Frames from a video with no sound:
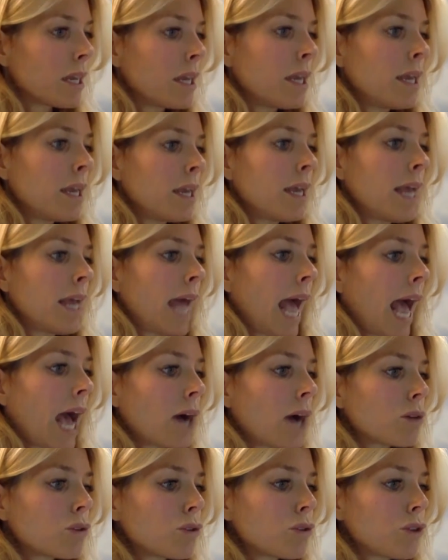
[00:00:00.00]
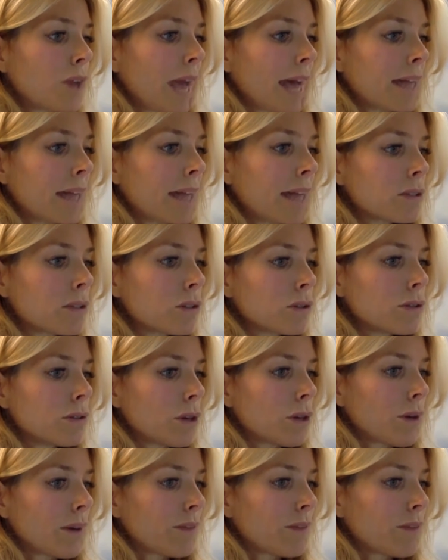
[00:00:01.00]
How do you handle, no, I've
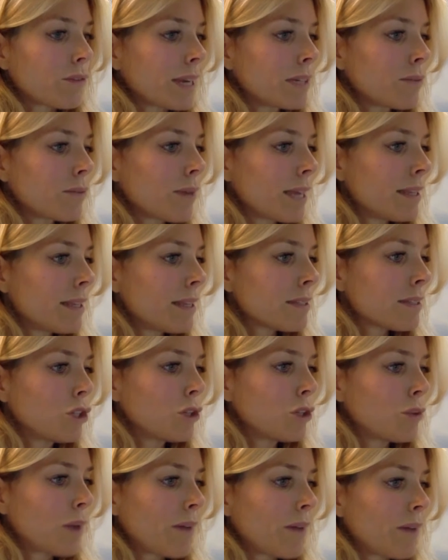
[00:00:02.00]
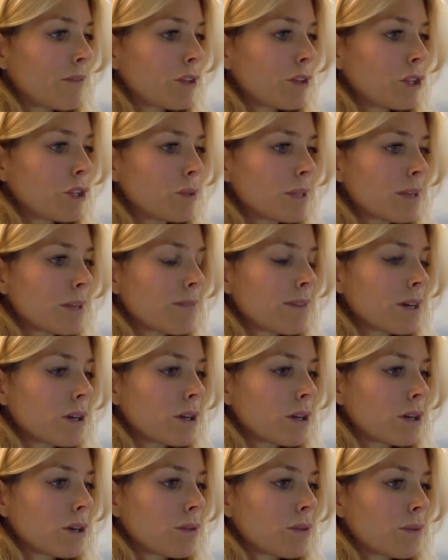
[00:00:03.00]
already read this. Do you ever use
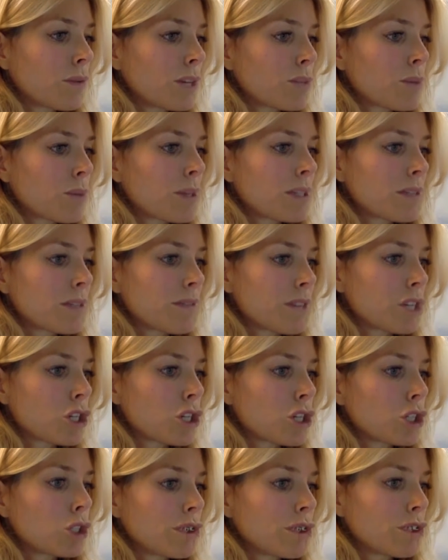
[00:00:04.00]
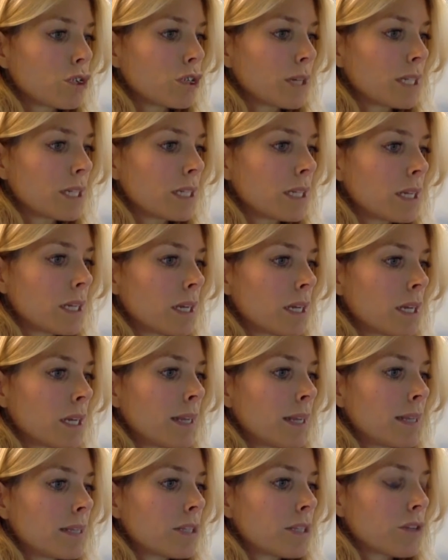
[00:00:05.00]
alveolar ridge preservation to avoid
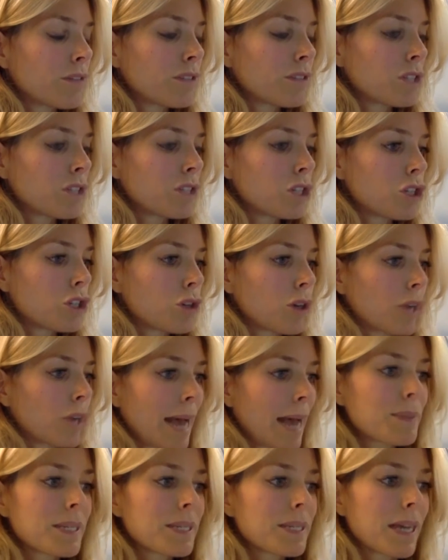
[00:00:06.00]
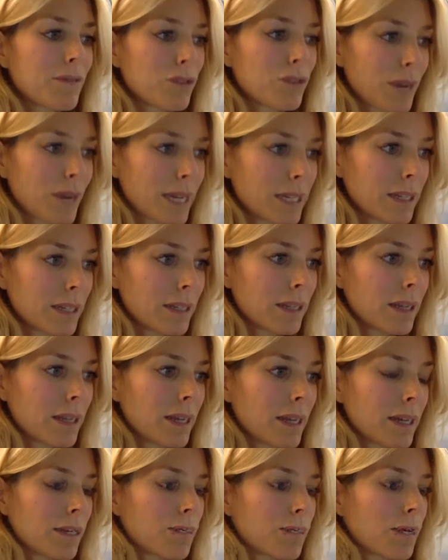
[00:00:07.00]
soft tissue collapse? I've already
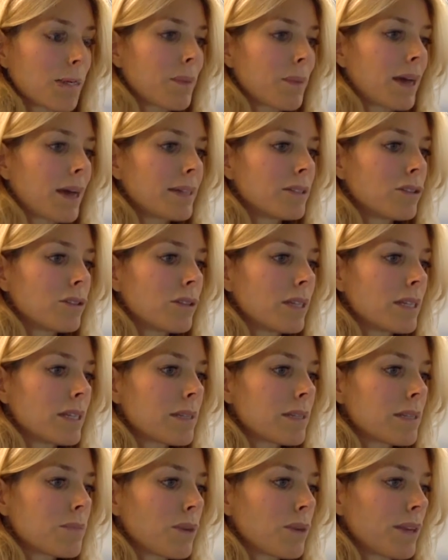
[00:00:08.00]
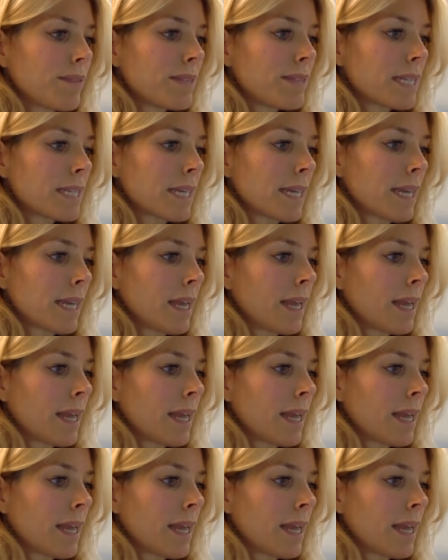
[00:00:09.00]
replied to this previously.